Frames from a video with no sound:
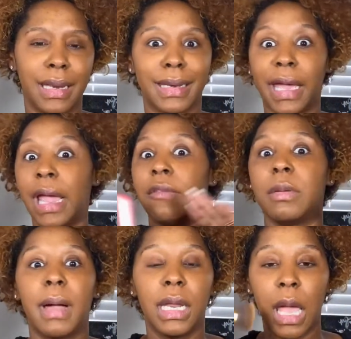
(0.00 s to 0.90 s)
And
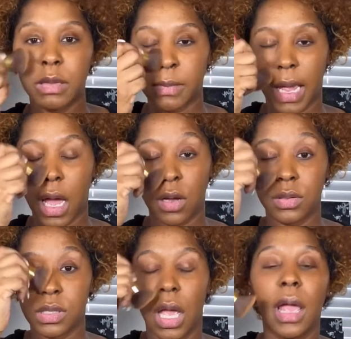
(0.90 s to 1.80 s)
everybody came to my
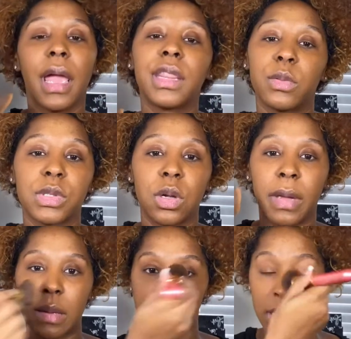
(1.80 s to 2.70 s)
house and there was no
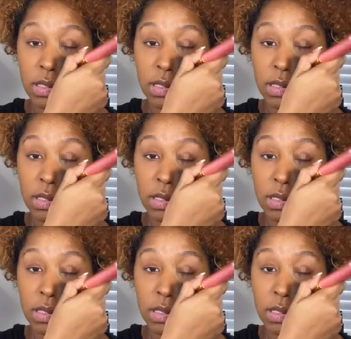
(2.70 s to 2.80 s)
baby.